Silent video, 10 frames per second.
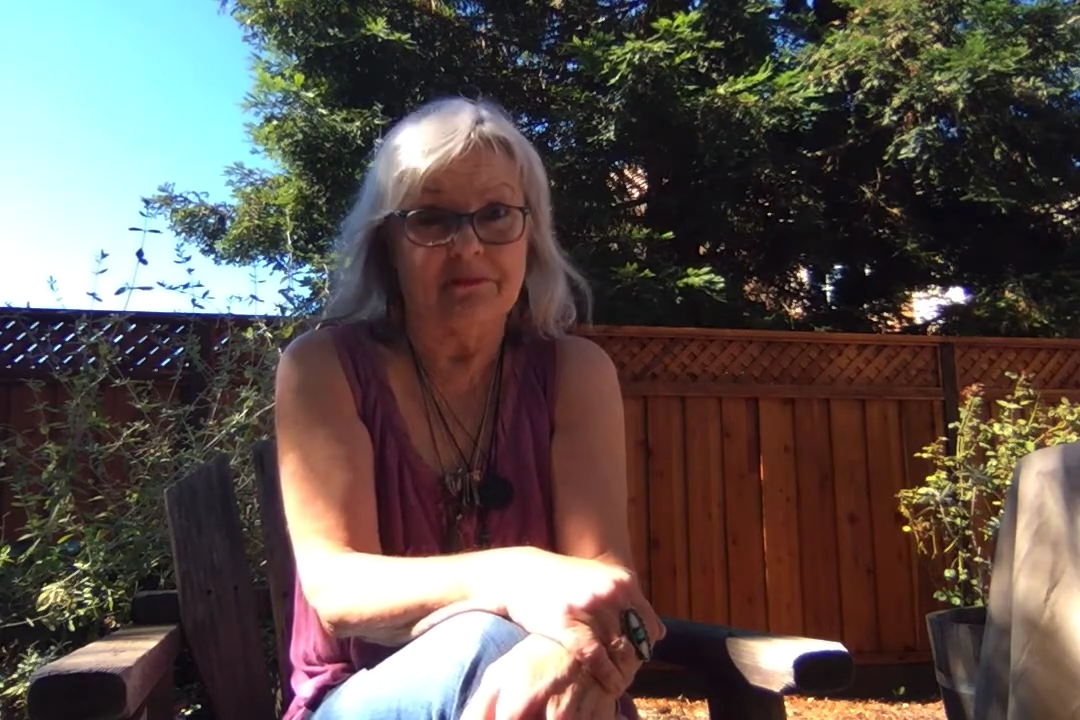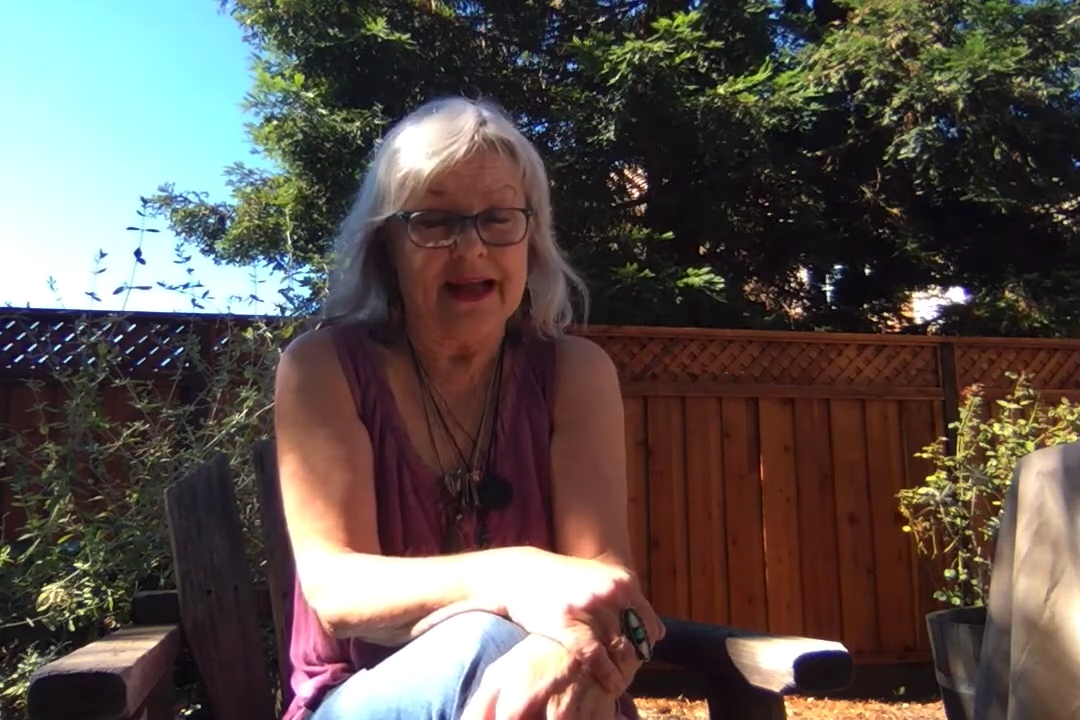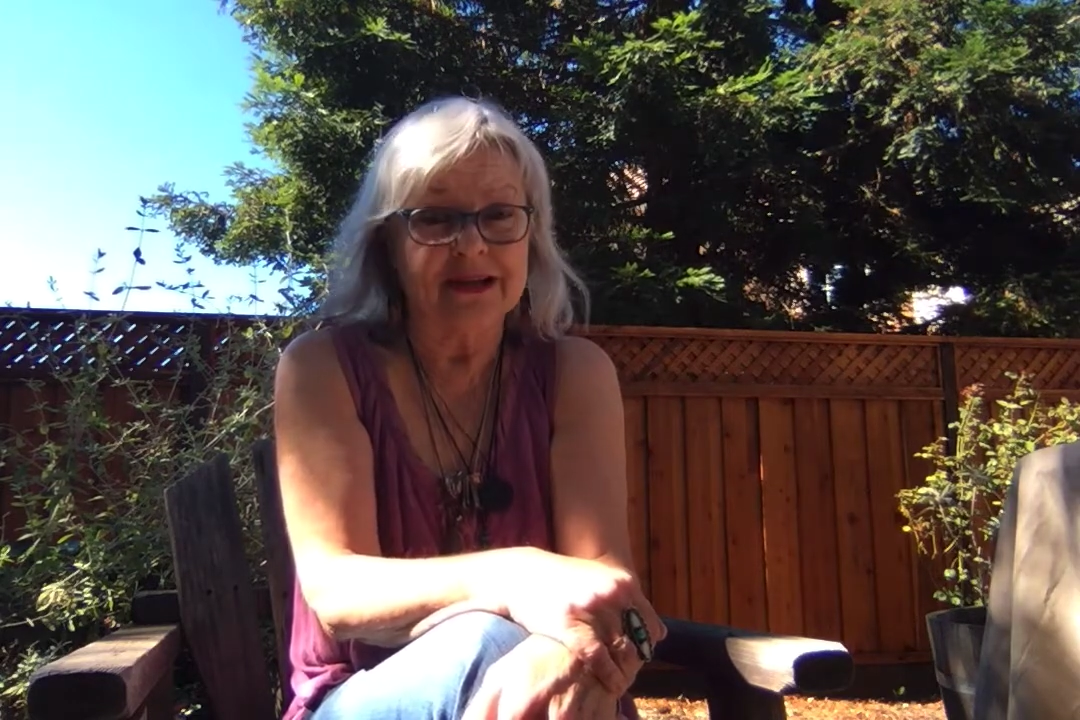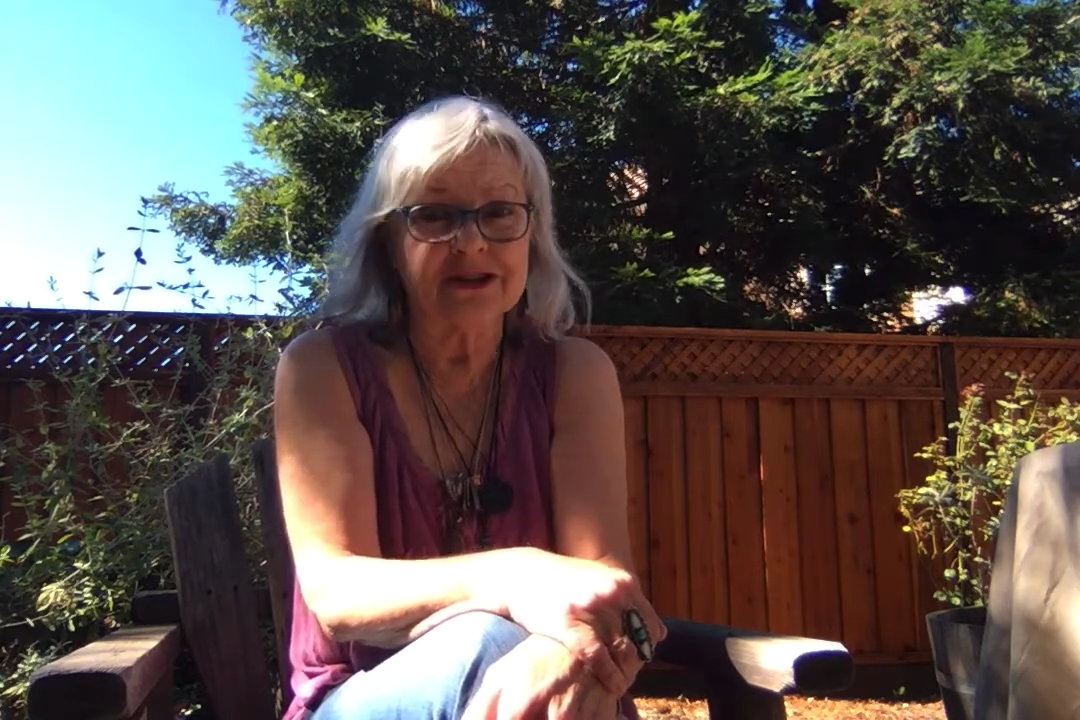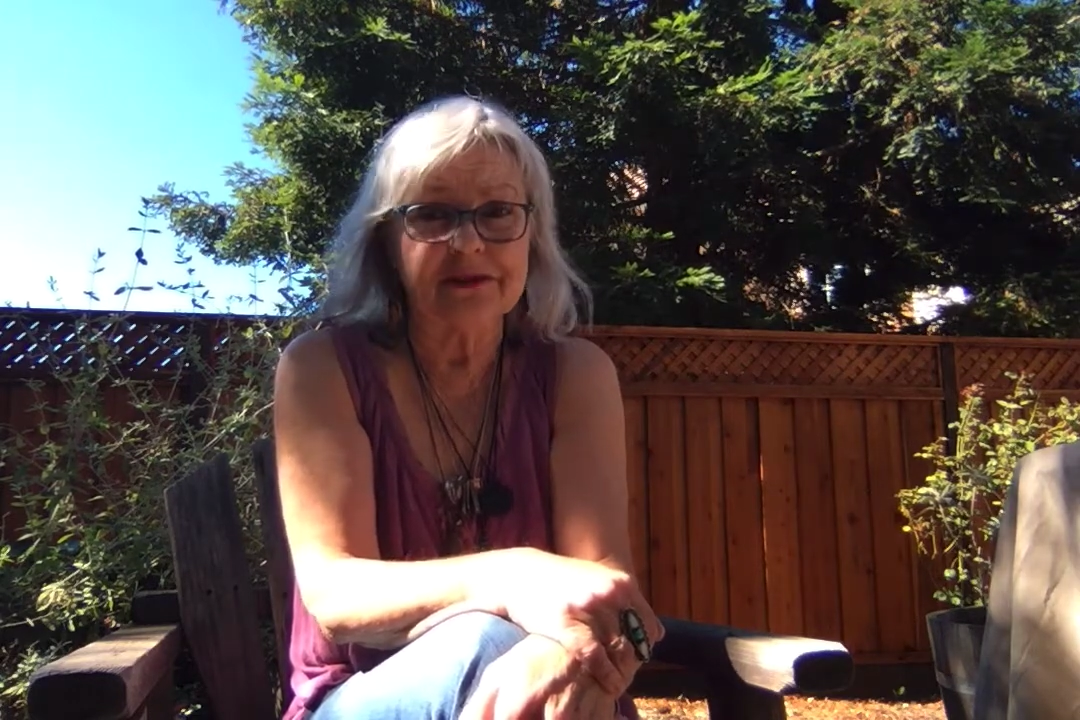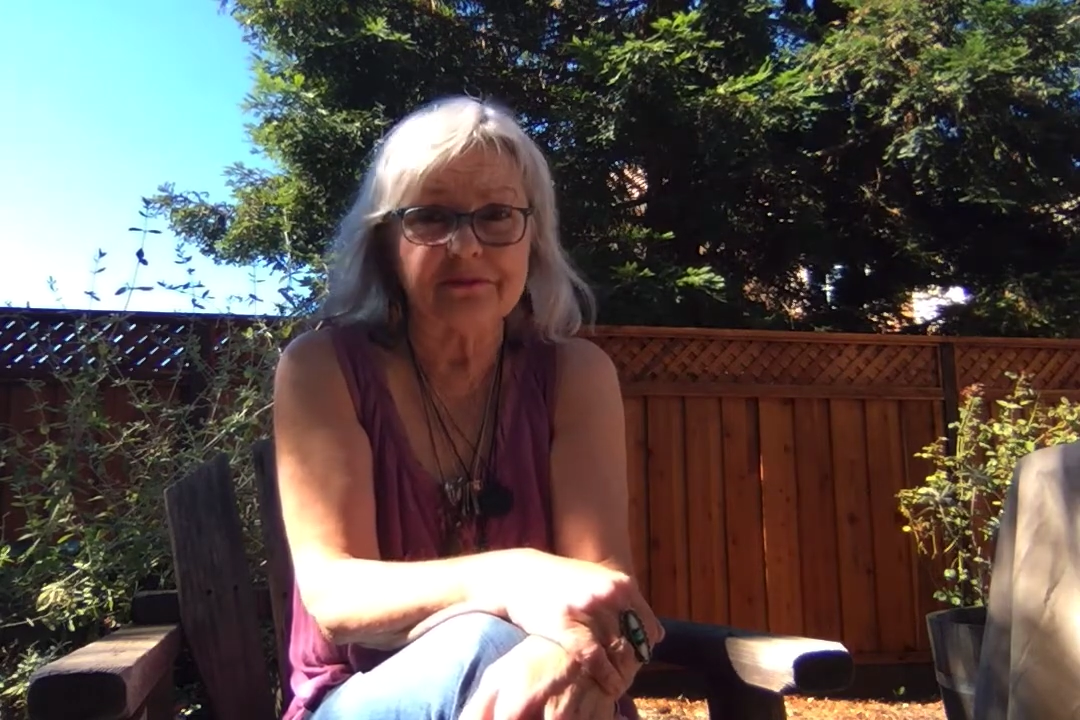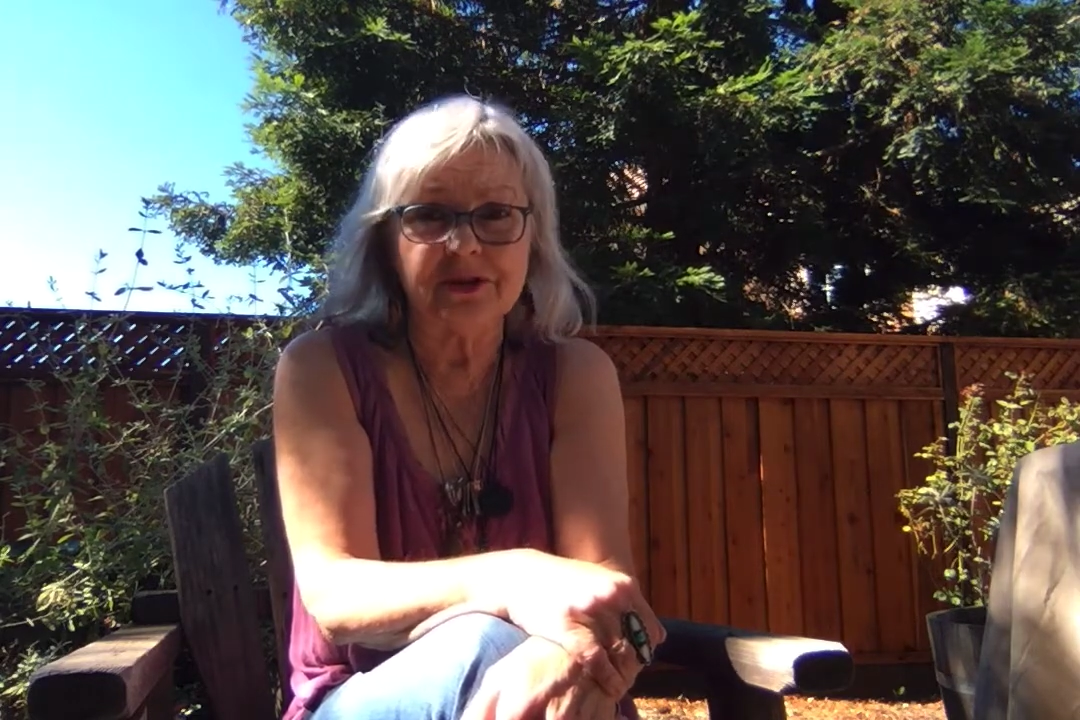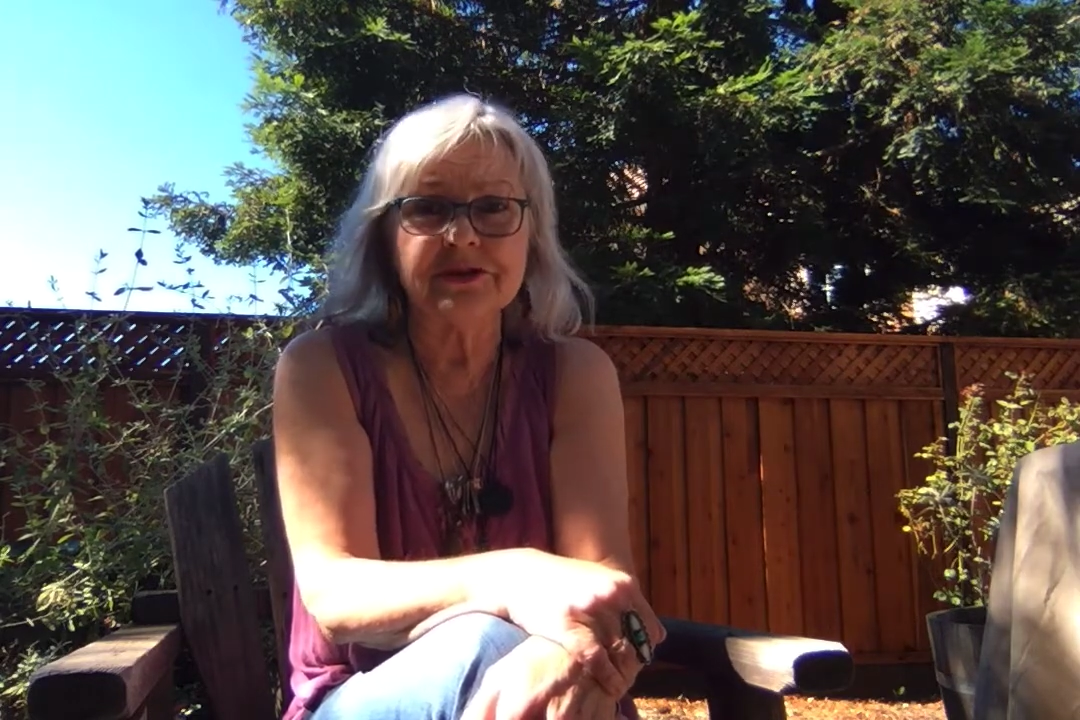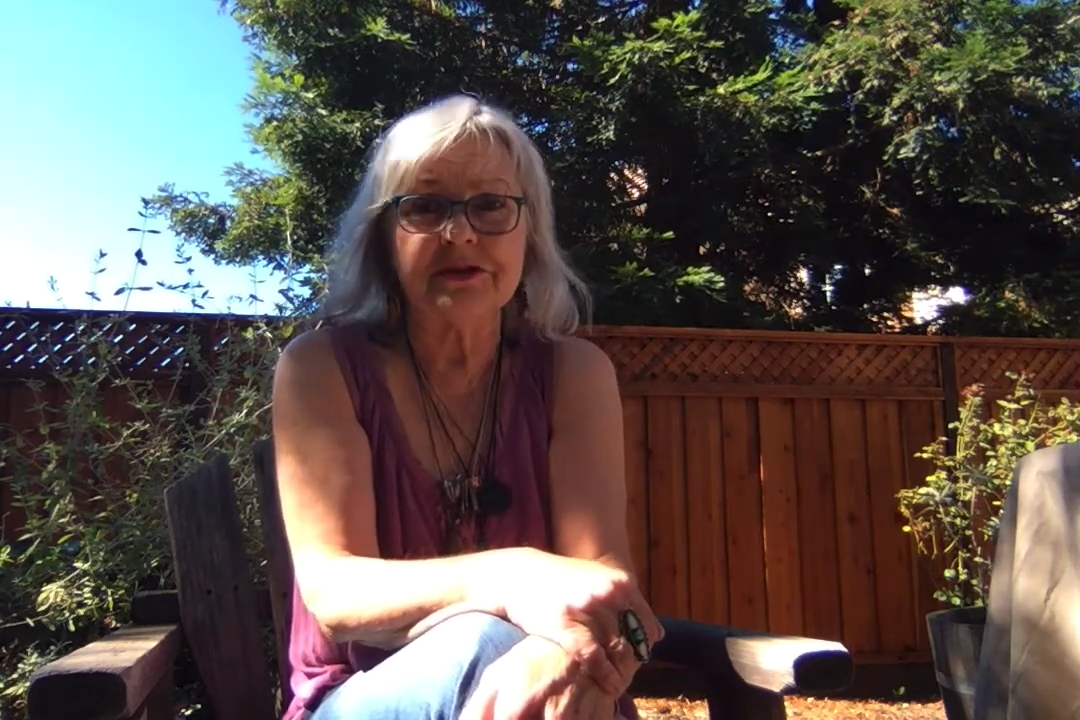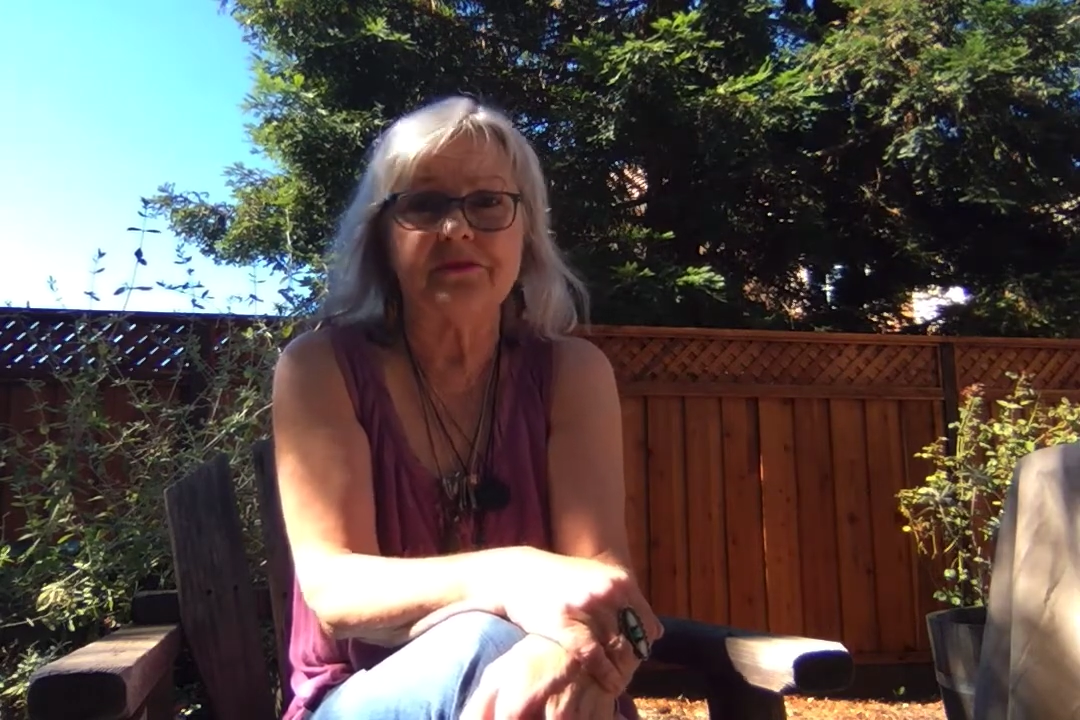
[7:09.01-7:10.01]
actually
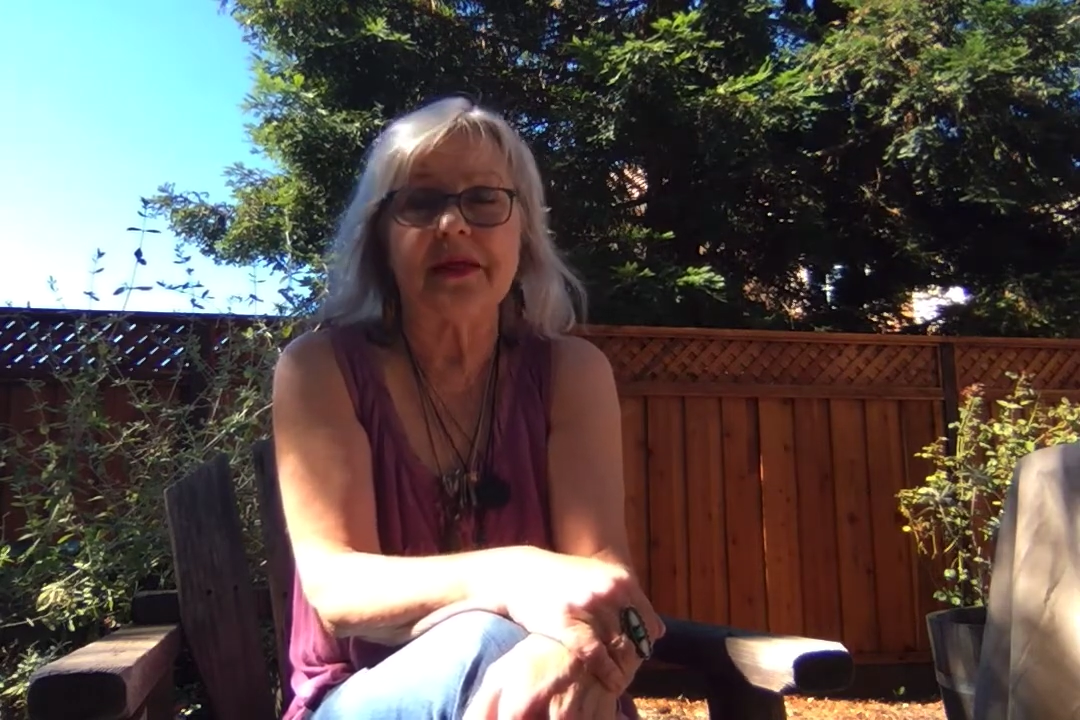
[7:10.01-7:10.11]
most of